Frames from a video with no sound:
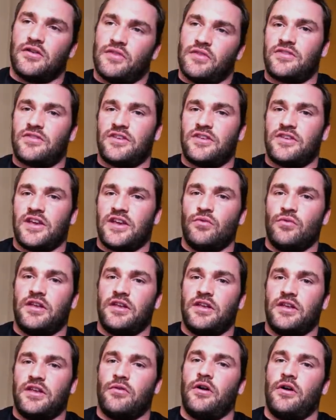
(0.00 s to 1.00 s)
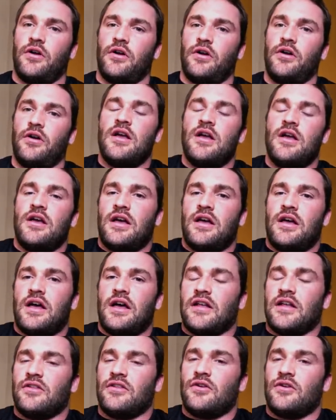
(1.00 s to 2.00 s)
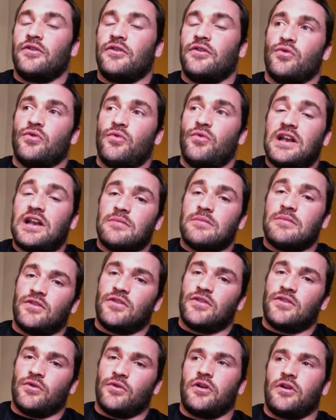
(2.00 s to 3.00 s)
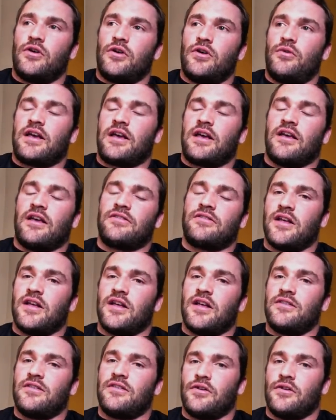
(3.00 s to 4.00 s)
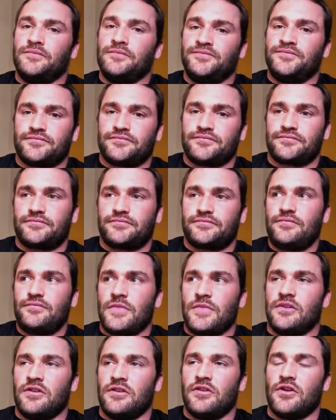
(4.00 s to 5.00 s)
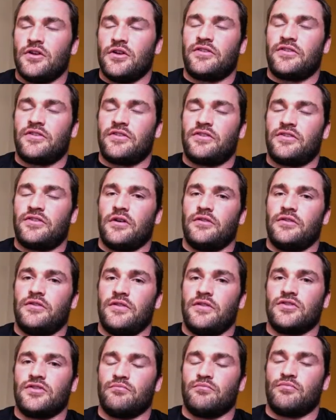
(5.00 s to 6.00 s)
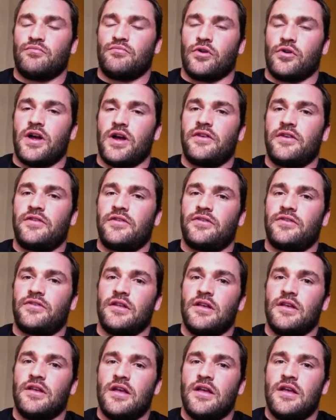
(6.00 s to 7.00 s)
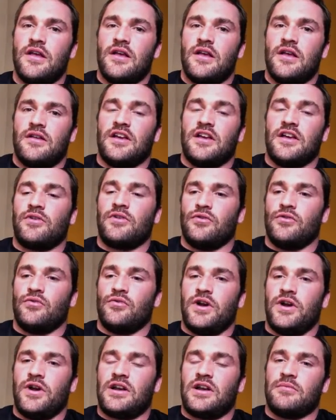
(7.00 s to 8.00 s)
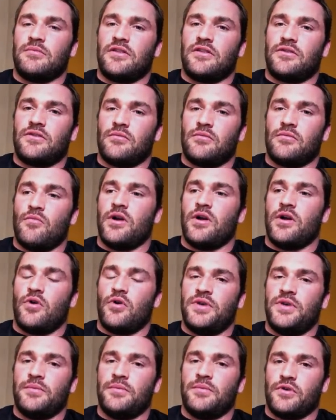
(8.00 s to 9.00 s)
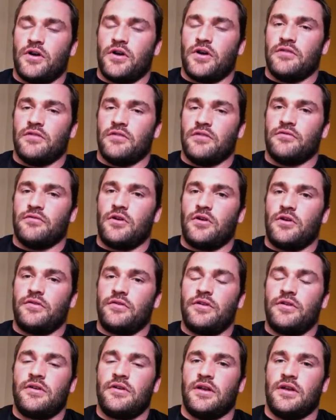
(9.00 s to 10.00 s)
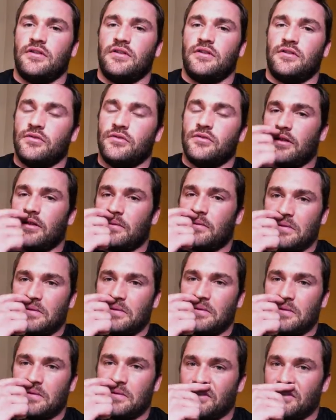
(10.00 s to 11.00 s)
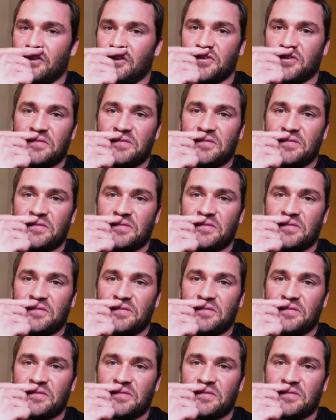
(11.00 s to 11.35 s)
of like stayed where they were. And also the weight limit was lower, like I said. So, you know, as the division progressed and they increased the weight limit, more and more people got involved into that division.